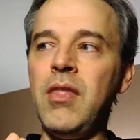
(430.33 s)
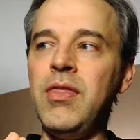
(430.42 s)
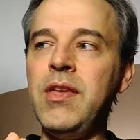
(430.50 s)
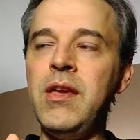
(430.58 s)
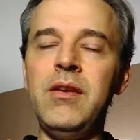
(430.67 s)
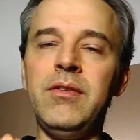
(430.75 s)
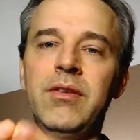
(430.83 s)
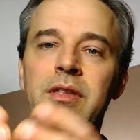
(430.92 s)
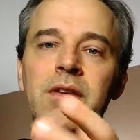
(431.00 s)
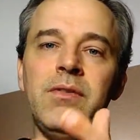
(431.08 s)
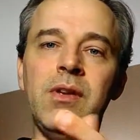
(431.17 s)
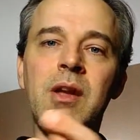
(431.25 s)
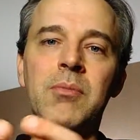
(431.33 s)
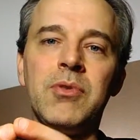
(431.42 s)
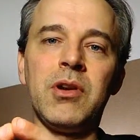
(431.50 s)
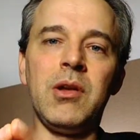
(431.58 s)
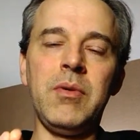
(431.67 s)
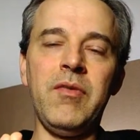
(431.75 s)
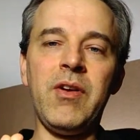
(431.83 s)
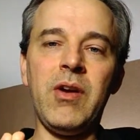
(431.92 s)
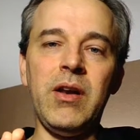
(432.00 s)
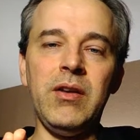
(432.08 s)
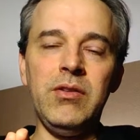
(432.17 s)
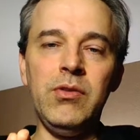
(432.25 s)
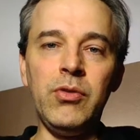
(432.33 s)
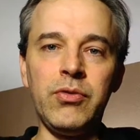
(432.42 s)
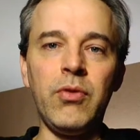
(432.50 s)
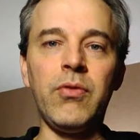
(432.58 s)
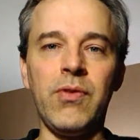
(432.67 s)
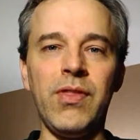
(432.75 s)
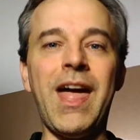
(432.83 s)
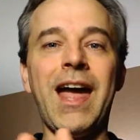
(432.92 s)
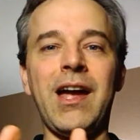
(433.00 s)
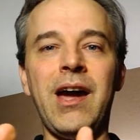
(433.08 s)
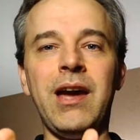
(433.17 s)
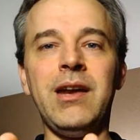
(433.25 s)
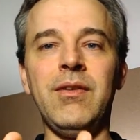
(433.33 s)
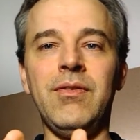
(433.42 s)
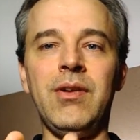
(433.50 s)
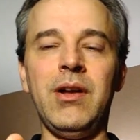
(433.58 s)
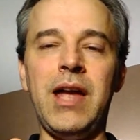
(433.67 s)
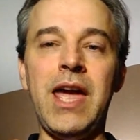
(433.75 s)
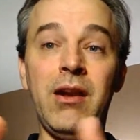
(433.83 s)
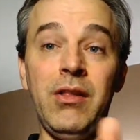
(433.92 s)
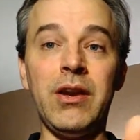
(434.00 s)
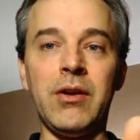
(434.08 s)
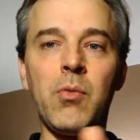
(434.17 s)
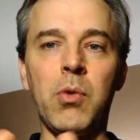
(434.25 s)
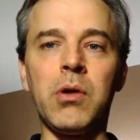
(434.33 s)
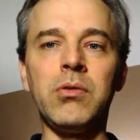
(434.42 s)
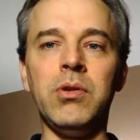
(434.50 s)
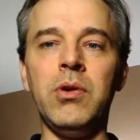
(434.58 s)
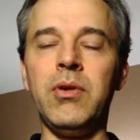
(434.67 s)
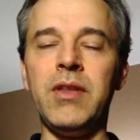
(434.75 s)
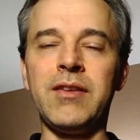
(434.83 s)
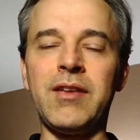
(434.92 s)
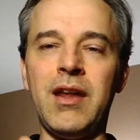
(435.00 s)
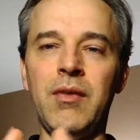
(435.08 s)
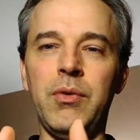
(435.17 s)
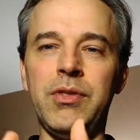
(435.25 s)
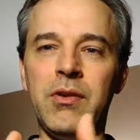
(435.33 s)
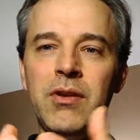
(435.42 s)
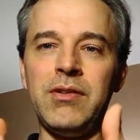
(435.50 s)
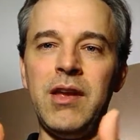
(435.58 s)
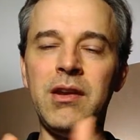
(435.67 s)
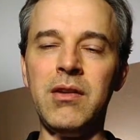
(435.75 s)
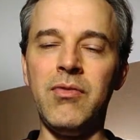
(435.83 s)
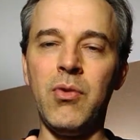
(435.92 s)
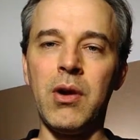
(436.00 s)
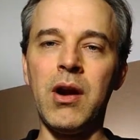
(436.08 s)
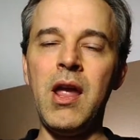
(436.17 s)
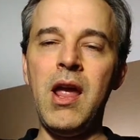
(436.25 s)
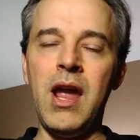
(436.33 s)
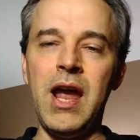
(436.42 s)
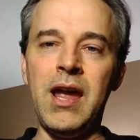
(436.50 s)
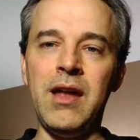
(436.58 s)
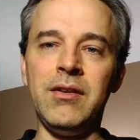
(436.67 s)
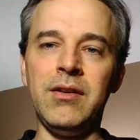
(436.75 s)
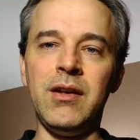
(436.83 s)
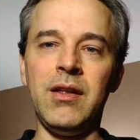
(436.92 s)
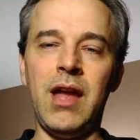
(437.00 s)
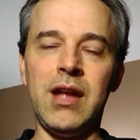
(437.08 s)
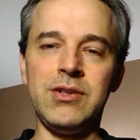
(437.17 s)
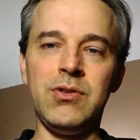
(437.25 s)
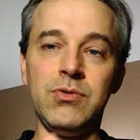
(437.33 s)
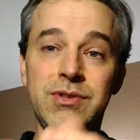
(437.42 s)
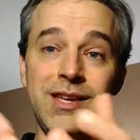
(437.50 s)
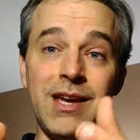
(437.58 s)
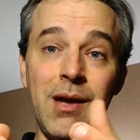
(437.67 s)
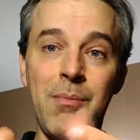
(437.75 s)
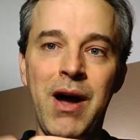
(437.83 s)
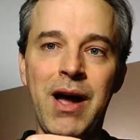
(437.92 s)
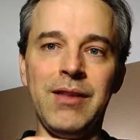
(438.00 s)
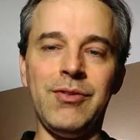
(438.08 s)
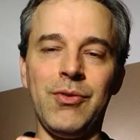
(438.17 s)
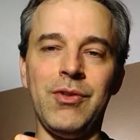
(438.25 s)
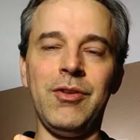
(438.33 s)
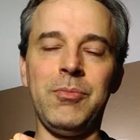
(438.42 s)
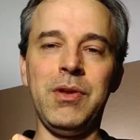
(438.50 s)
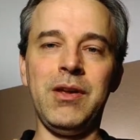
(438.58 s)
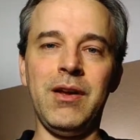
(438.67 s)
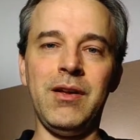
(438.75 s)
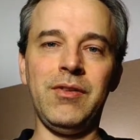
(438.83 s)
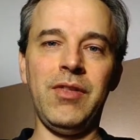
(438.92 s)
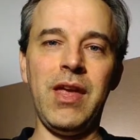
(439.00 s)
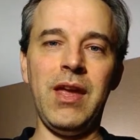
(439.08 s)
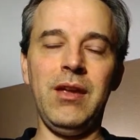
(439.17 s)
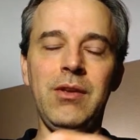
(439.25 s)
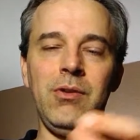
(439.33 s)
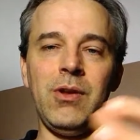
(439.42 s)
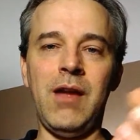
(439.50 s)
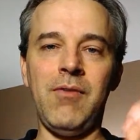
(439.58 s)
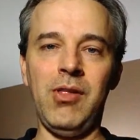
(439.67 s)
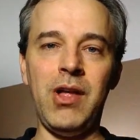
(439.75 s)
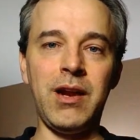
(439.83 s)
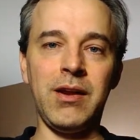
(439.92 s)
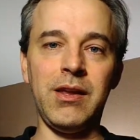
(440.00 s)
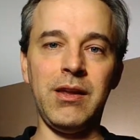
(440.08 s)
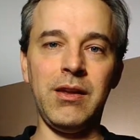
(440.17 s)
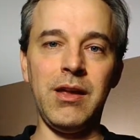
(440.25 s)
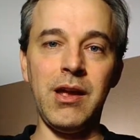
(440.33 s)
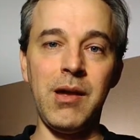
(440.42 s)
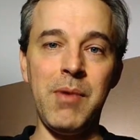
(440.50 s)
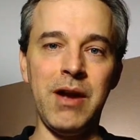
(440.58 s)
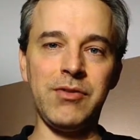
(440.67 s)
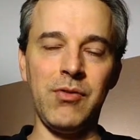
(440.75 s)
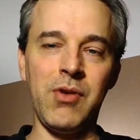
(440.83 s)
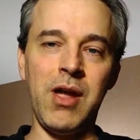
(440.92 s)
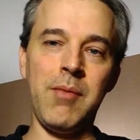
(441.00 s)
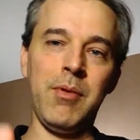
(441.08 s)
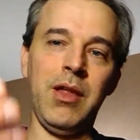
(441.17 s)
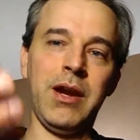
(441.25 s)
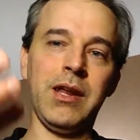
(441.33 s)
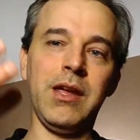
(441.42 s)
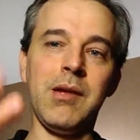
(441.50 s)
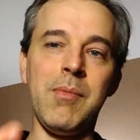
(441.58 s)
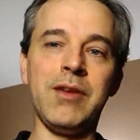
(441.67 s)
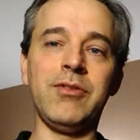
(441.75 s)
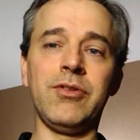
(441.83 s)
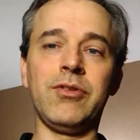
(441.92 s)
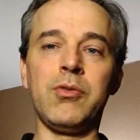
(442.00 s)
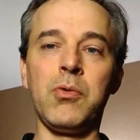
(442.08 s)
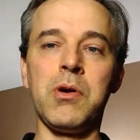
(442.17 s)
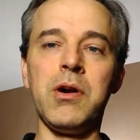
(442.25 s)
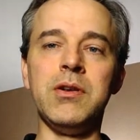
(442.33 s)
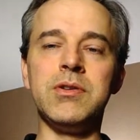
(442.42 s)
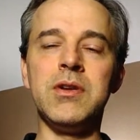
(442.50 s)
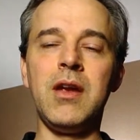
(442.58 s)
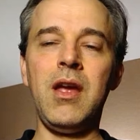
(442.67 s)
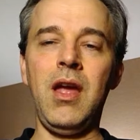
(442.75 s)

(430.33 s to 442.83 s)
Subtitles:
these VMs are going to be very useful for that kind of analytic workload, and that's kind of what they're intended for. And I chose gigabytes for this because you can have a lot of gigabytes of RAM, a lot of gigabytes of storage